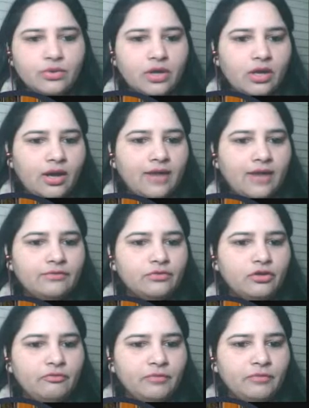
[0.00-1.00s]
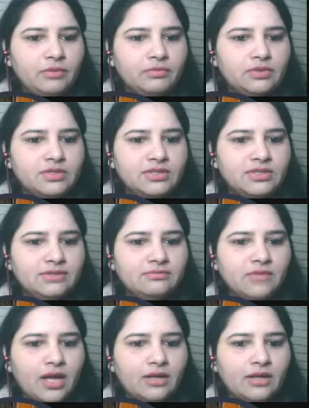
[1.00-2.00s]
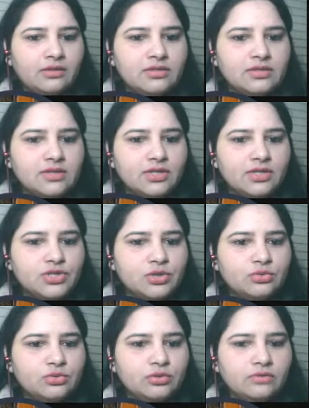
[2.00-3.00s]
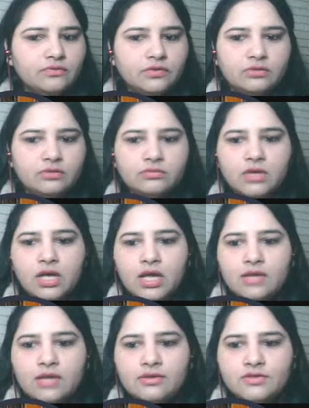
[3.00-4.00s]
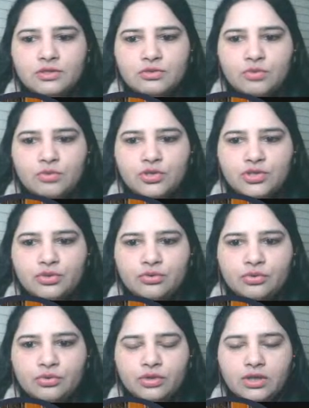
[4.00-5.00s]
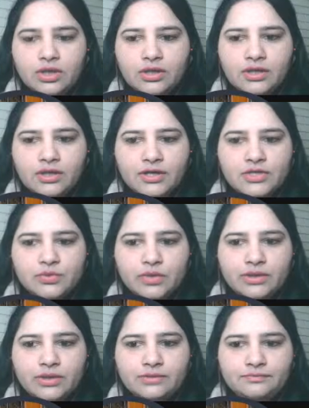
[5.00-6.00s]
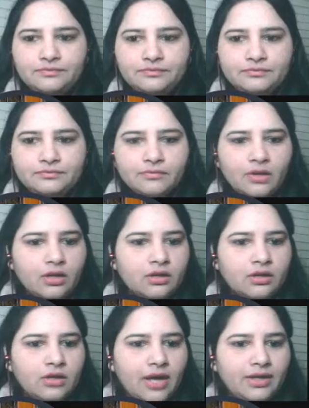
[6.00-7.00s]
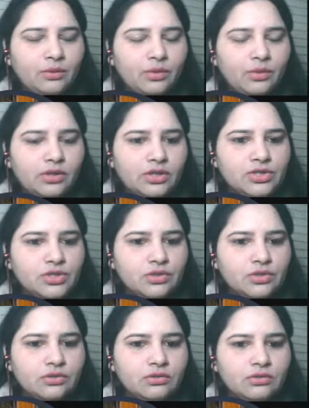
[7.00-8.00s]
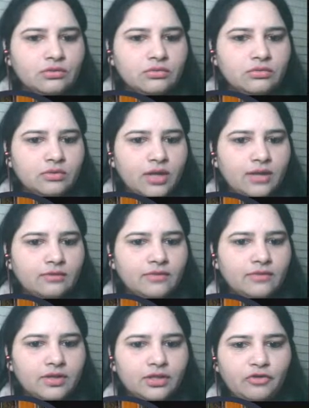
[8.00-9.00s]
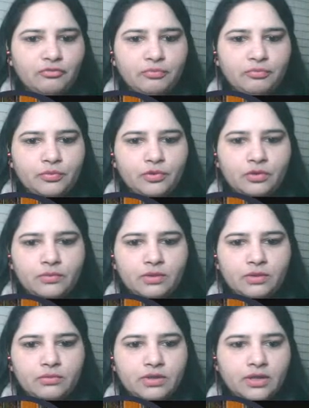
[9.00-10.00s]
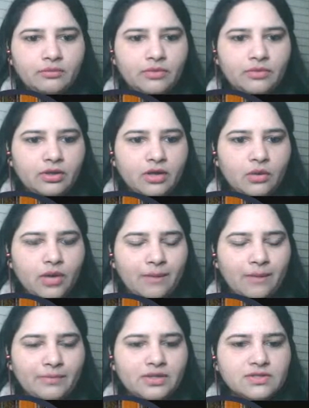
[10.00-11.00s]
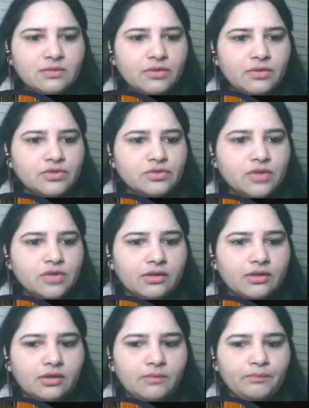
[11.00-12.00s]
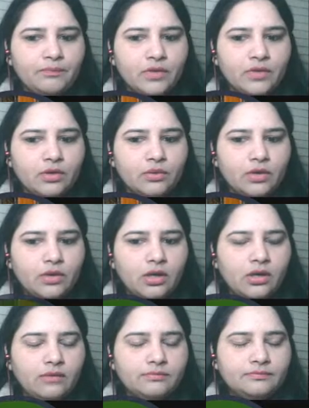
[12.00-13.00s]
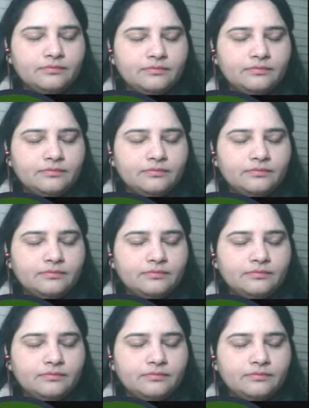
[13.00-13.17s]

Okay, a handful of people deem that it is essential to conform. This is what you wrote earlier as well. Tiny variation, how wealthy or poor people can bring out happiness among society. Okay.